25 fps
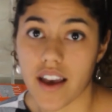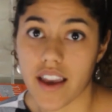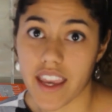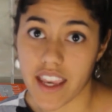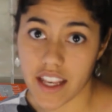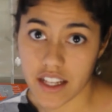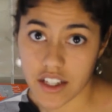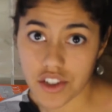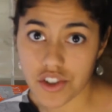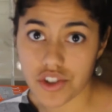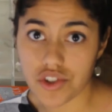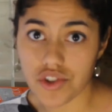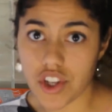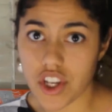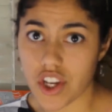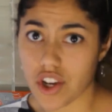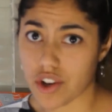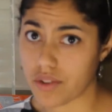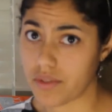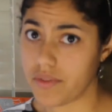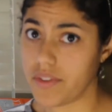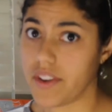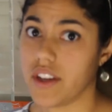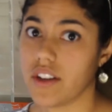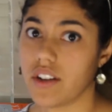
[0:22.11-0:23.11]
industry or
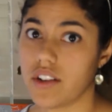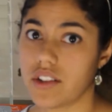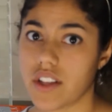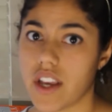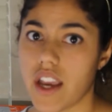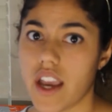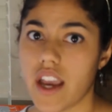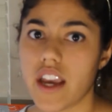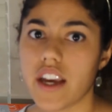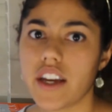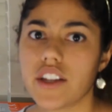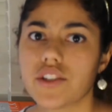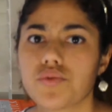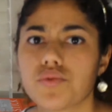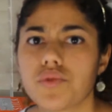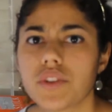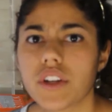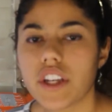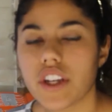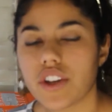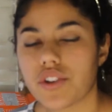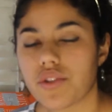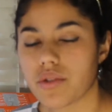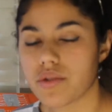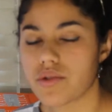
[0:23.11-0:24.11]
field is
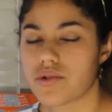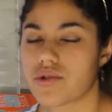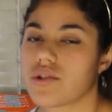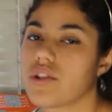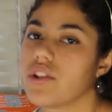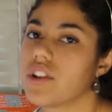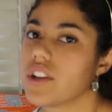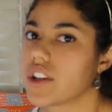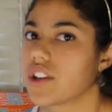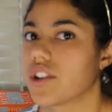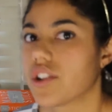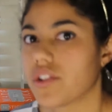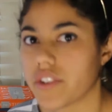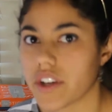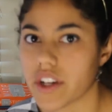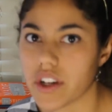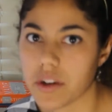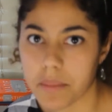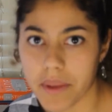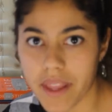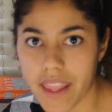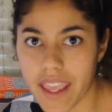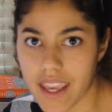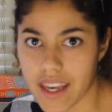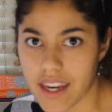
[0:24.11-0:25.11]
really crucial in career
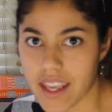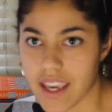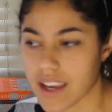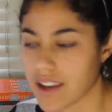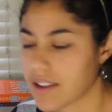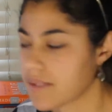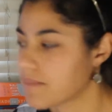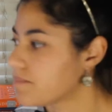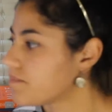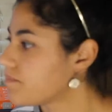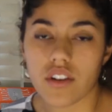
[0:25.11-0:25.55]
planning.